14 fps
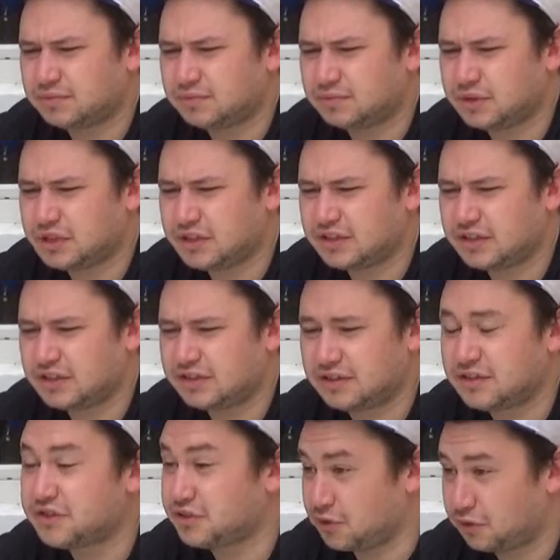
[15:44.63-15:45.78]
which I did
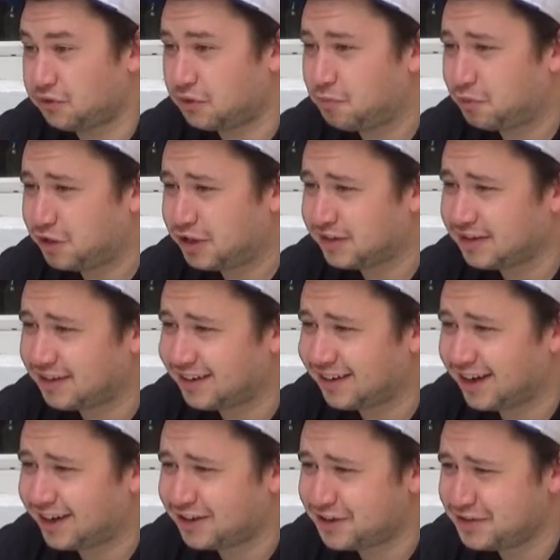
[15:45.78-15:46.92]
as Northumbrian,
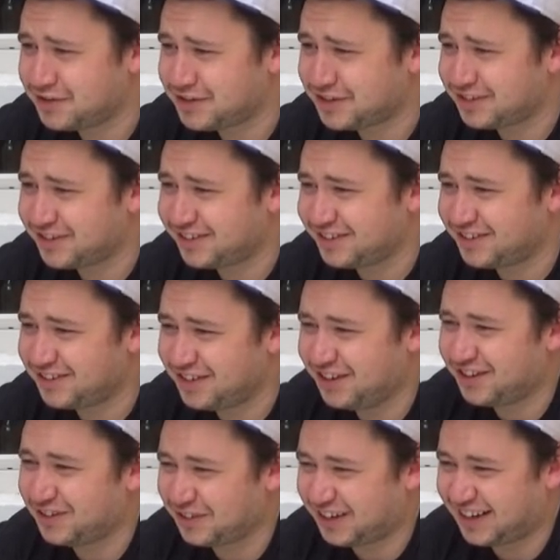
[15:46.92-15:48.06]
again using
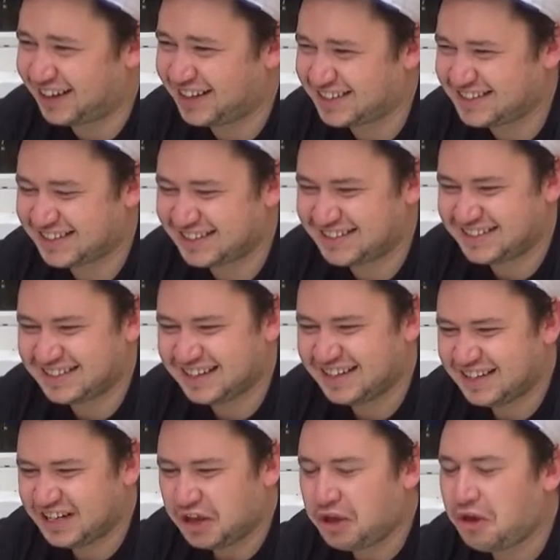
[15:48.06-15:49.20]
local accents.
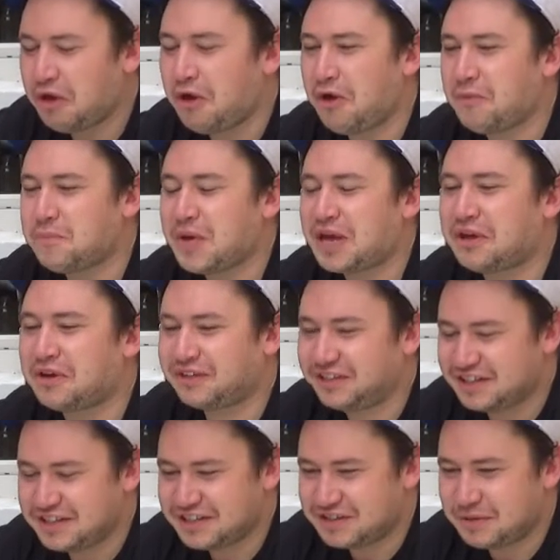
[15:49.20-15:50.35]
Mickle
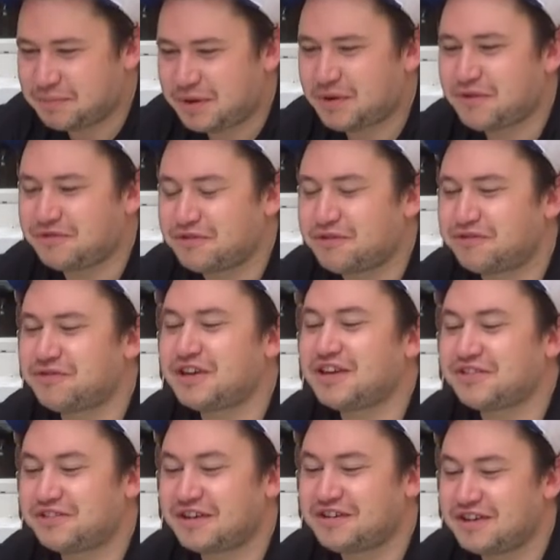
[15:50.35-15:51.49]
is the powerful
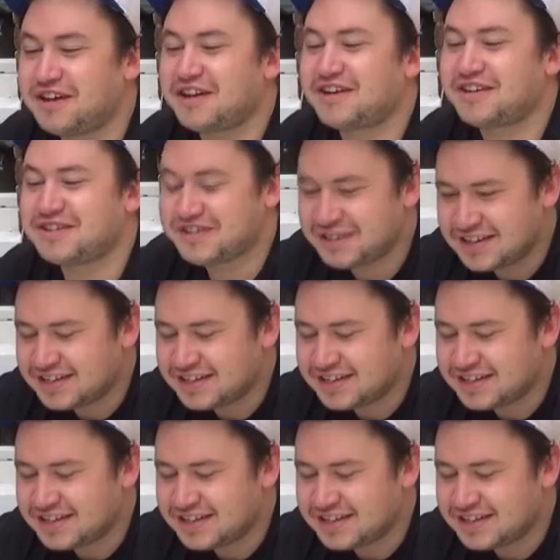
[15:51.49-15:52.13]
faith that lies.